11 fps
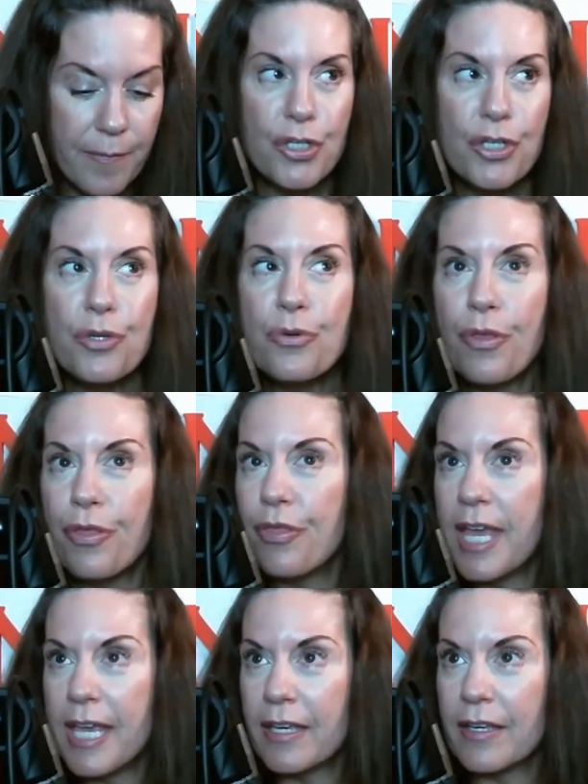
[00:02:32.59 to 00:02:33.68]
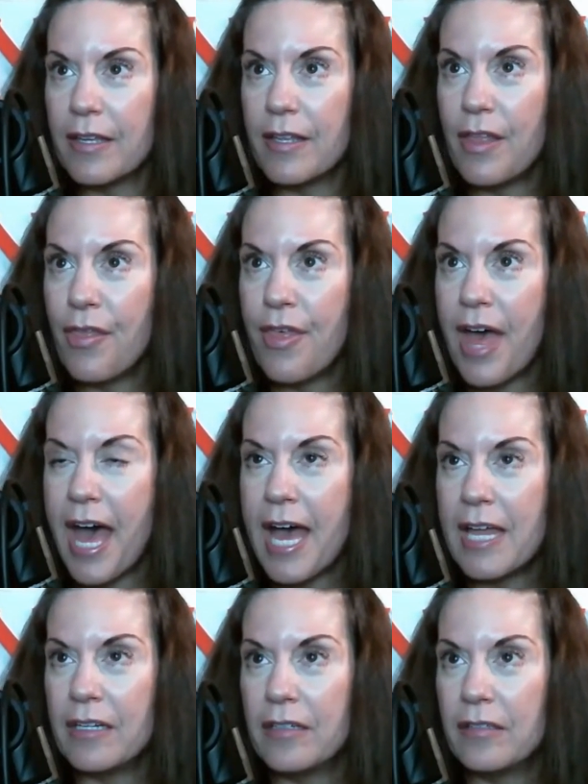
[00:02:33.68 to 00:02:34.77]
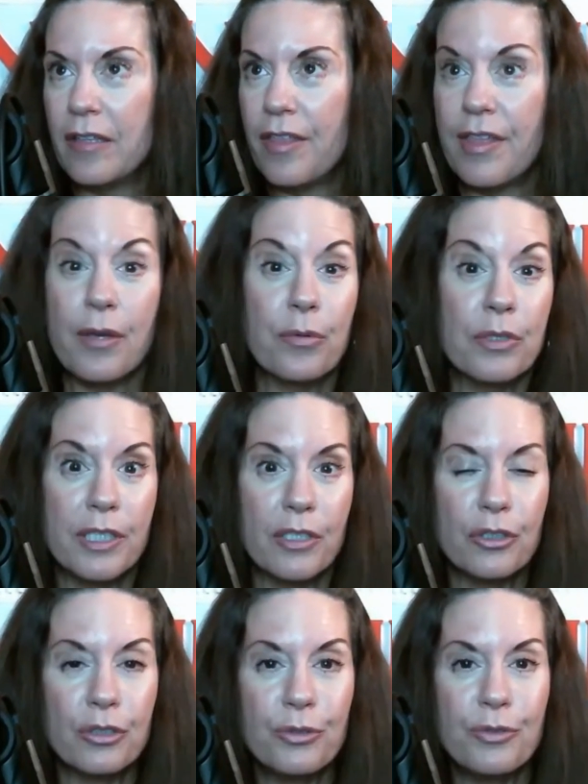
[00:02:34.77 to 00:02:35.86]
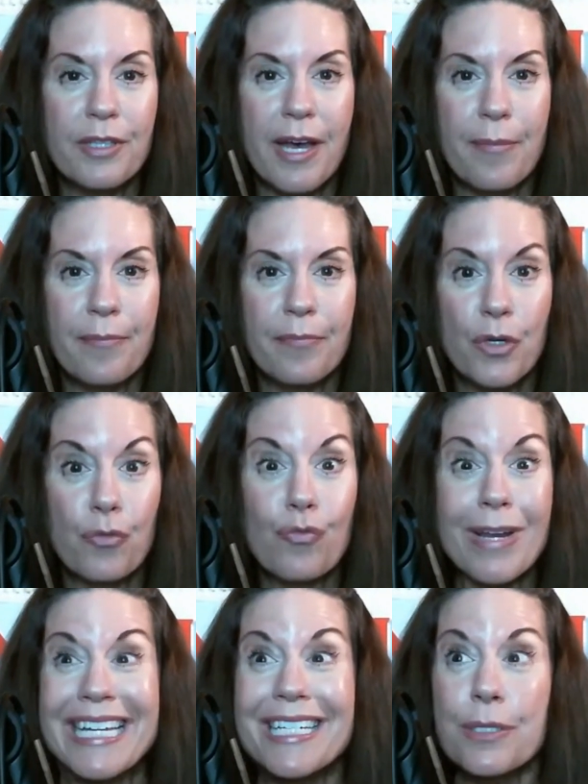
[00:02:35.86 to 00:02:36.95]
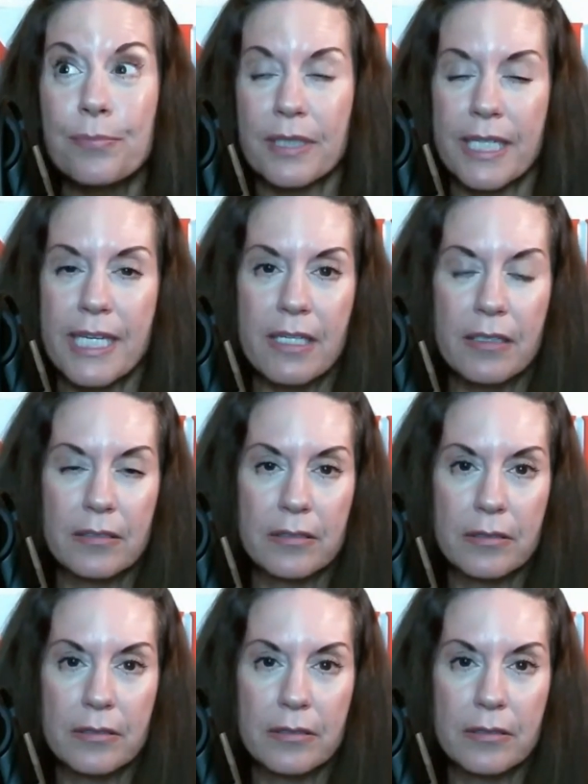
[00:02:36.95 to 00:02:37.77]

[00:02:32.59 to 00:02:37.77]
do you think that they will include them randomly?